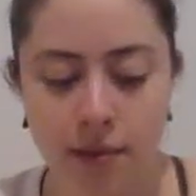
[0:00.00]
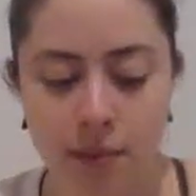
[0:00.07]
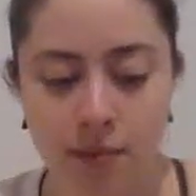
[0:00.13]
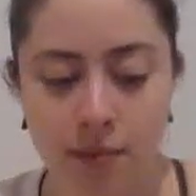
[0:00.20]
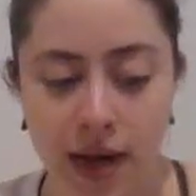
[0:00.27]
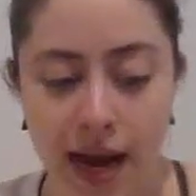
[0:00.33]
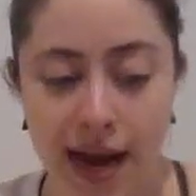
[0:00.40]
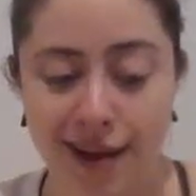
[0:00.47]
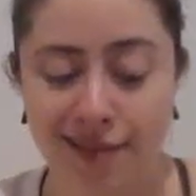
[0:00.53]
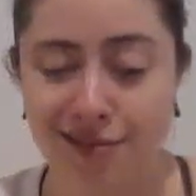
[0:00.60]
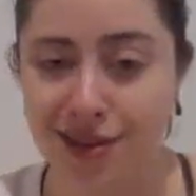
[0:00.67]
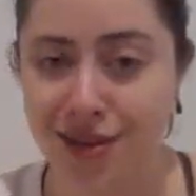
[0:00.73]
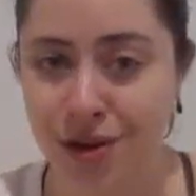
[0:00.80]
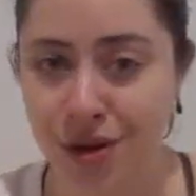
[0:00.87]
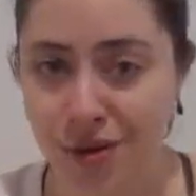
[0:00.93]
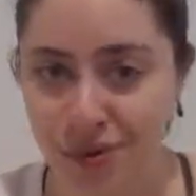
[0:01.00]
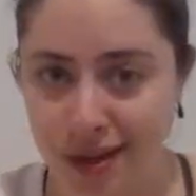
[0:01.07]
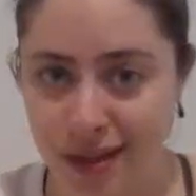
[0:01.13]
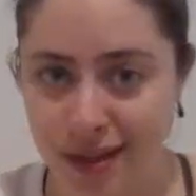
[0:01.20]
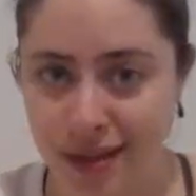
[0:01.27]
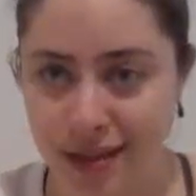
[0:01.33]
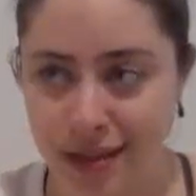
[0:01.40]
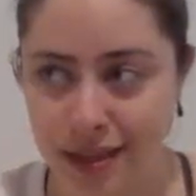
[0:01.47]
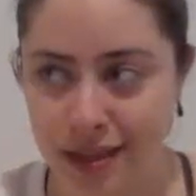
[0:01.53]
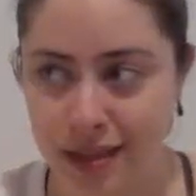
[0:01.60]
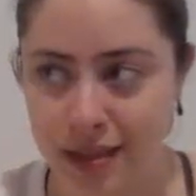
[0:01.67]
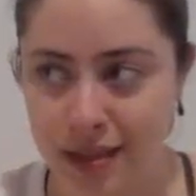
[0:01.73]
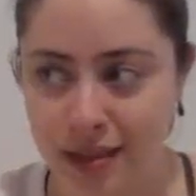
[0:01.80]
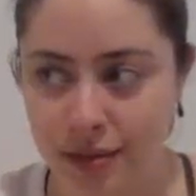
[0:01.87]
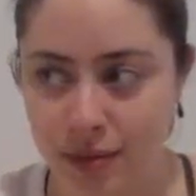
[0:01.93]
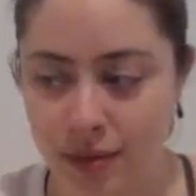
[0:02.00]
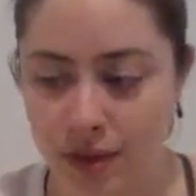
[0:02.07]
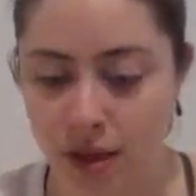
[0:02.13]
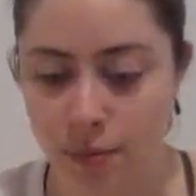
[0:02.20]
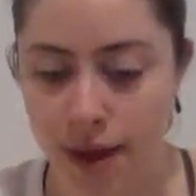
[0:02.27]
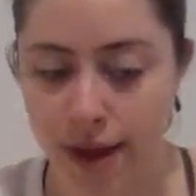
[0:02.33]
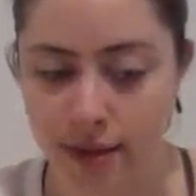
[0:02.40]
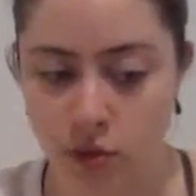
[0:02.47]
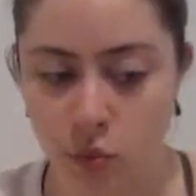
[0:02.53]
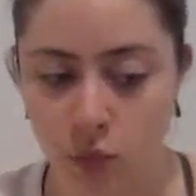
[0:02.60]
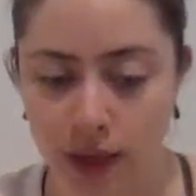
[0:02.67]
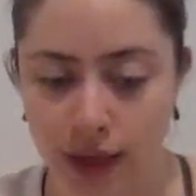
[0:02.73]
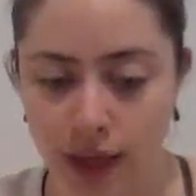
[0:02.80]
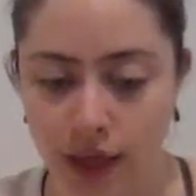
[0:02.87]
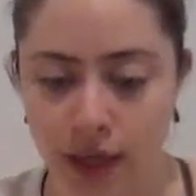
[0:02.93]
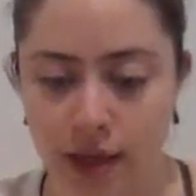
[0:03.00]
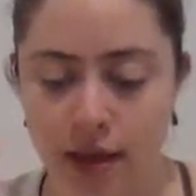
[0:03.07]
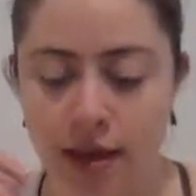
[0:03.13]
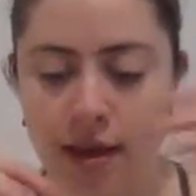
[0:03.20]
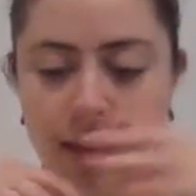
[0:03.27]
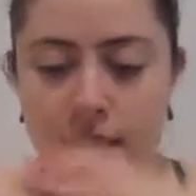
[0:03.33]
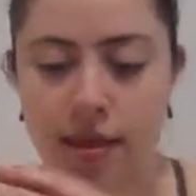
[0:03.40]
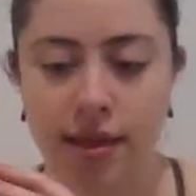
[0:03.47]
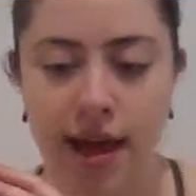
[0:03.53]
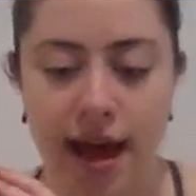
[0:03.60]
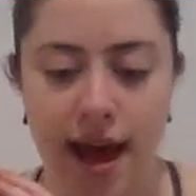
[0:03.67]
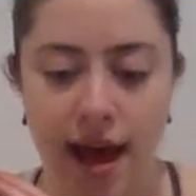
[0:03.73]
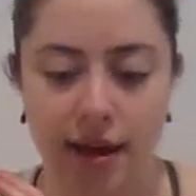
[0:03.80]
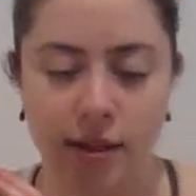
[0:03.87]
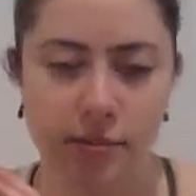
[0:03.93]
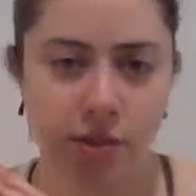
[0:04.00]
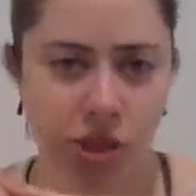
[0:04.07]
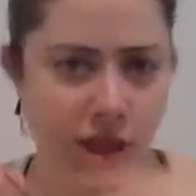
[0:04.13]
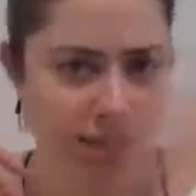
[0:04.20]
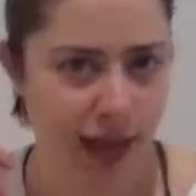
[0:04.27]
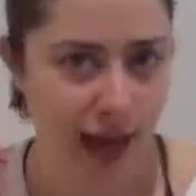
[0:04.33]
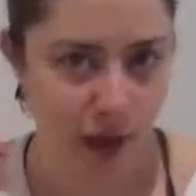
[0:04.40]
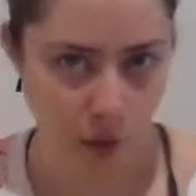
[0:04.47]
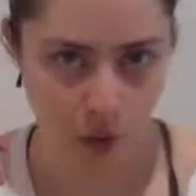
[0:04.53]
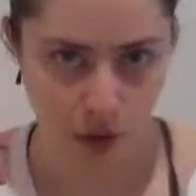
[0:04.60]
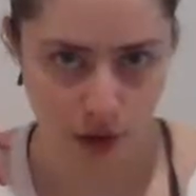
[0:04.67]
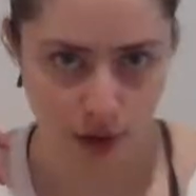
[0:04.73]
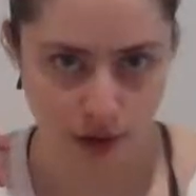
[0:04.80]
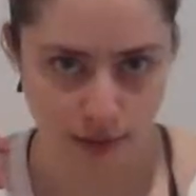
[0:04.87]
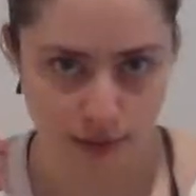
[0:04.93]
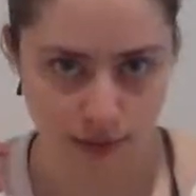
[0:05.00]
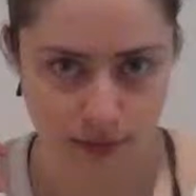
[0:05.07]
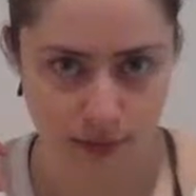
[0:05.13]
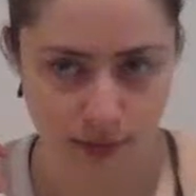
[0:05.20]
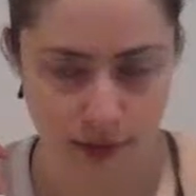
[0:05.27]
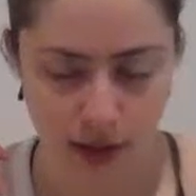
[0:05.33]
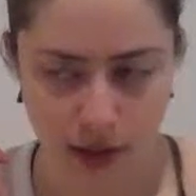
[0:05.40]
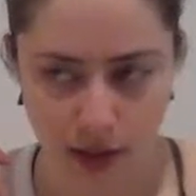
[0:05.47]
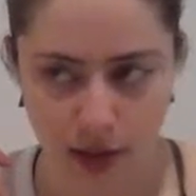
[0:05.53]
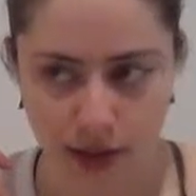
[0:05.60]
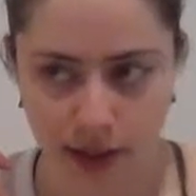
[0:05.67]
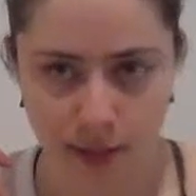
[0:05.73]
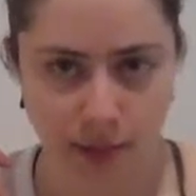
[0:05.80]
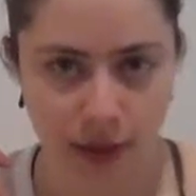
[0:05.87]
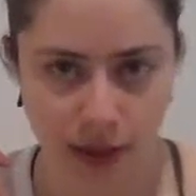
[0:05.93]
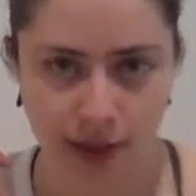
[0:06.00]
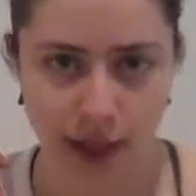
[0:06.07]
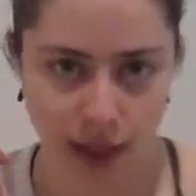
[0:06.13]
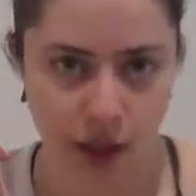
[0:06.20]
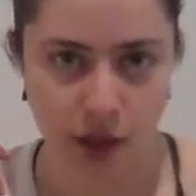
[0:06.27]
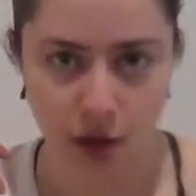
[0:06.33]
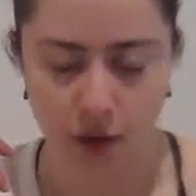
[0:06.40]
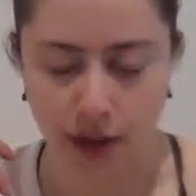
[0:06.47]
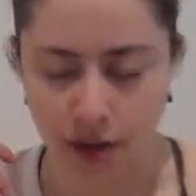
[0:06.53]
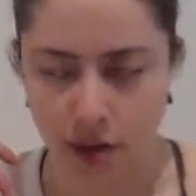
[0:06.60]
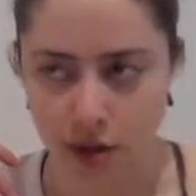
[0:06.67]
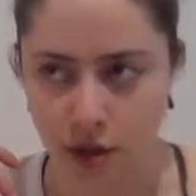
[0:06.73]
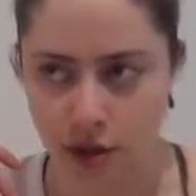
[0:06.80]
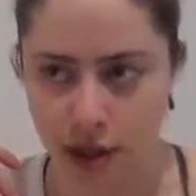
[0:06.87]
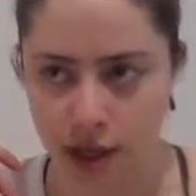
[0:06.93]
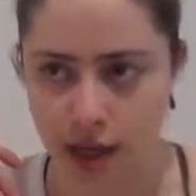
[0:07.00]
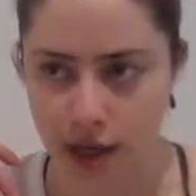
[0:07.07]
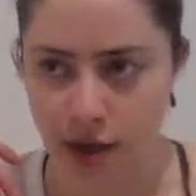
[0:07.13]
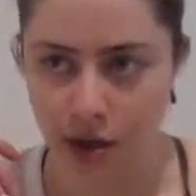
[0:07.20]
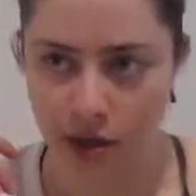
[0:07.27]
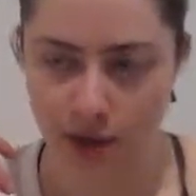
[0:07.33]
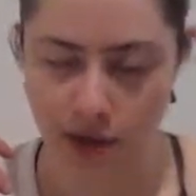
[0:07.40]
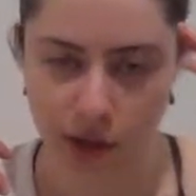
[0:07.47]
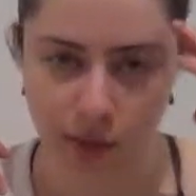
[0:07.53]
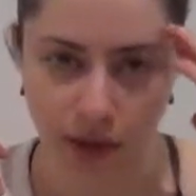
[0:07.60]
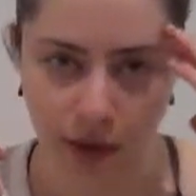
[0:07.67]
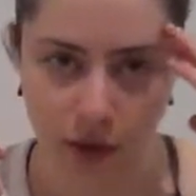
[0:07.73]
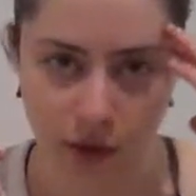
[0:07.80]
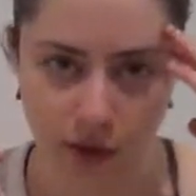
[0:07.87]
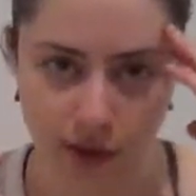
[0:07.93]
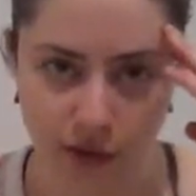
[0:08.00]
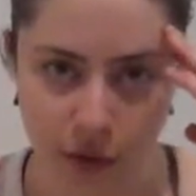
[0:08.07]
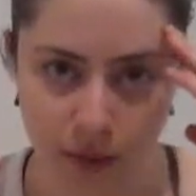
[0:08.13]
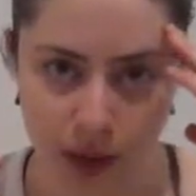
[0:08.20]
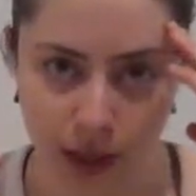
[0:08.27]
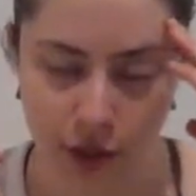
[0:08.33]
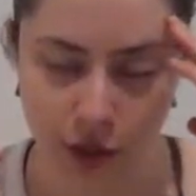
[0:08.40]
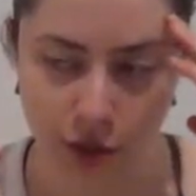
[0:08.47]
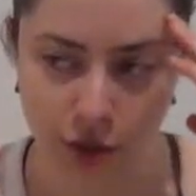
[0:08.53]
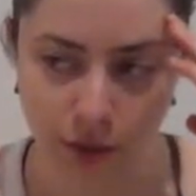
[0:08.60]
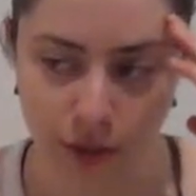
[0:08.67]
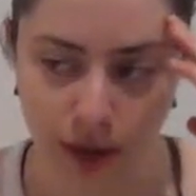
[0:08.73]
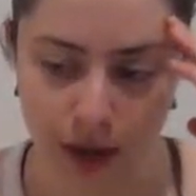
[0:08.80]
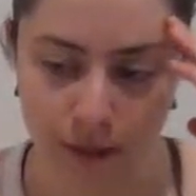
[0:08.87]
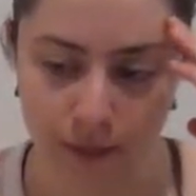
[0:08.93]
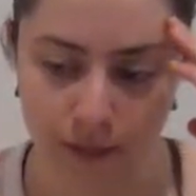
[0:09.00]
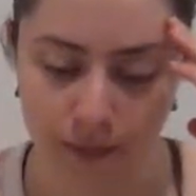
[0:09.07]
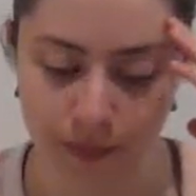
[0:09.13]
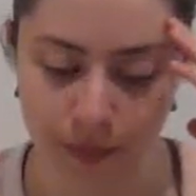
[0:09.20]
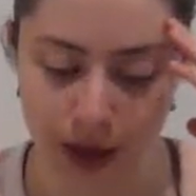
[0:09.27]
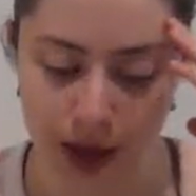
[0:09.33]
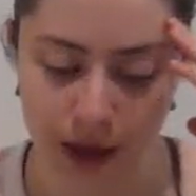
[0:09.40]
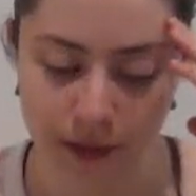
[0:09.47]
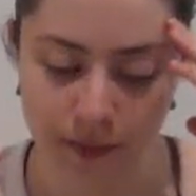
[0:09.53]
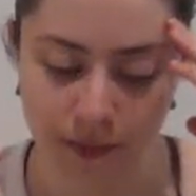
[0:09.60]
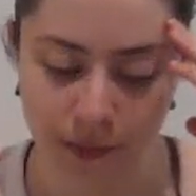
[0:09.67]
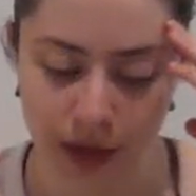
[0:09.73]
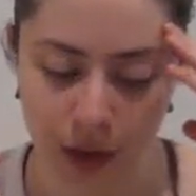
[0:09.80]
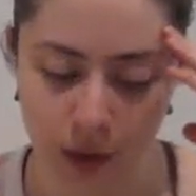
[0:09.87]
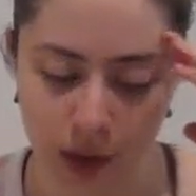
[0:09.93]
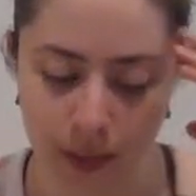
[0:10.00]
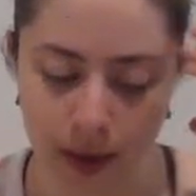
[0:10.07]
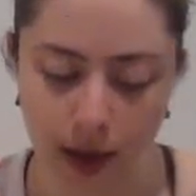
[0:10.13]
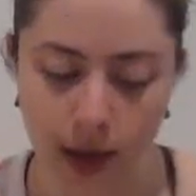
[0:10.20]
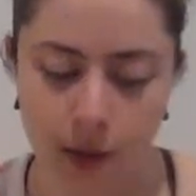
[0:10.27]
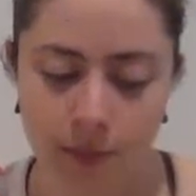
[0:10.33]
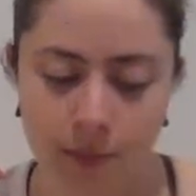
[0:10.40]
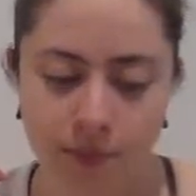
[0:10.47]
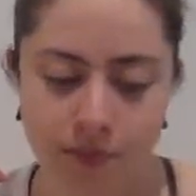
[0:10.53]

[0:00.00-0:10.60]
But I've noticed within the past week that, especially because I ordered some things like the cookie cutters and the sprinkles for my gingerbread men that I want to make,